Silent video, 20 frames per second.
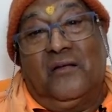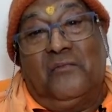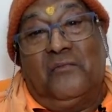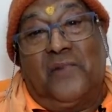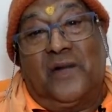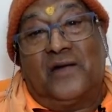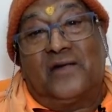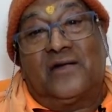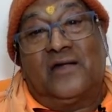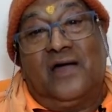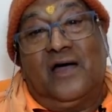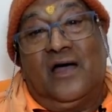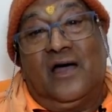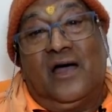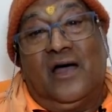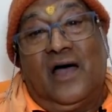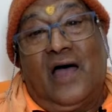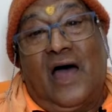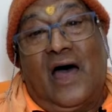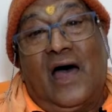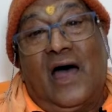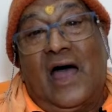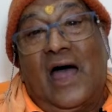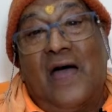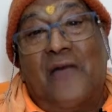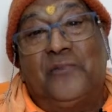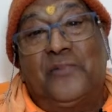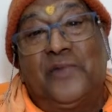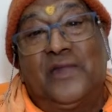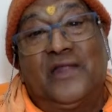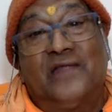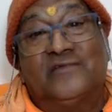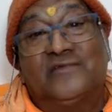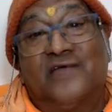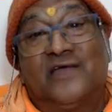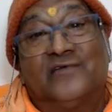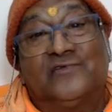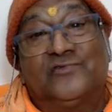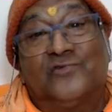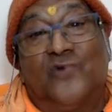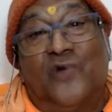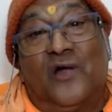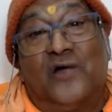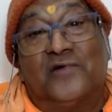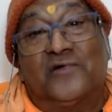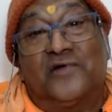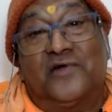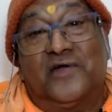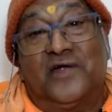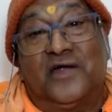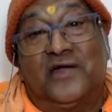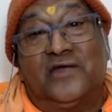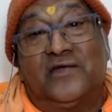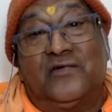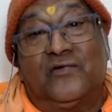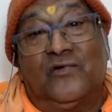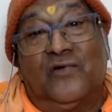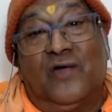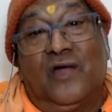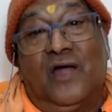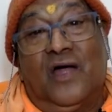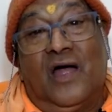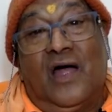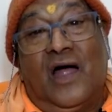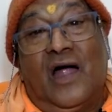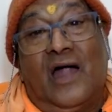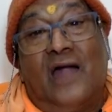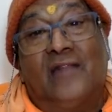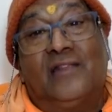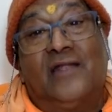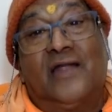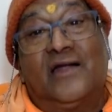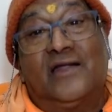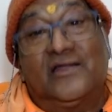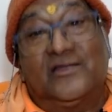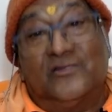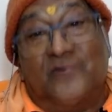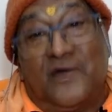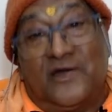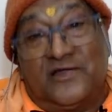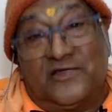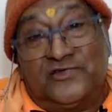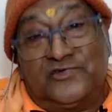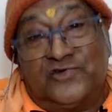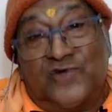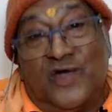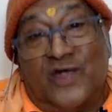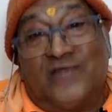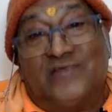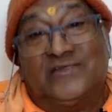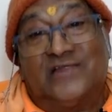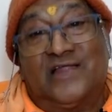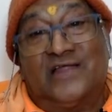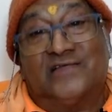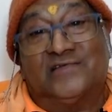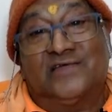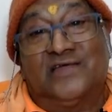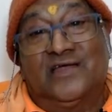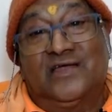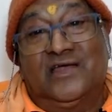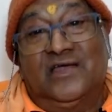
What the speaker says: But happiness has no alternative. And that is what is choiceless.